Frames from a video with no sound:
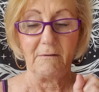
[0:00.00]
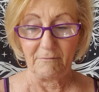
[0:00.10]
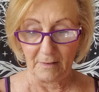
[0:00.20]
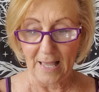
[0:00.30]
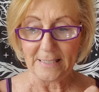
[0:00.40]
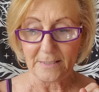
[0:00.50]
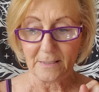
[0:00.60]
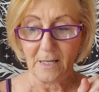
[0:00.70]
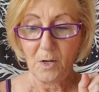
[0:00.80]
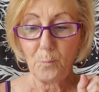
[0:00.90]
of light
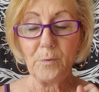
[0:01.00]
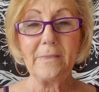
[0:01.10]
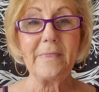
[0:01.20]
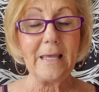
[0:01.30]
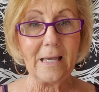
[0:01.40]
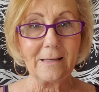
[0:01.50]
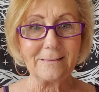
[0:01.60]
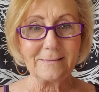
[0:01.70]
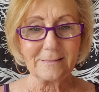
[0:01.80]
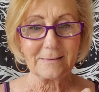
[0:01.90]

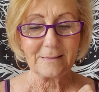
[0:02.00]
within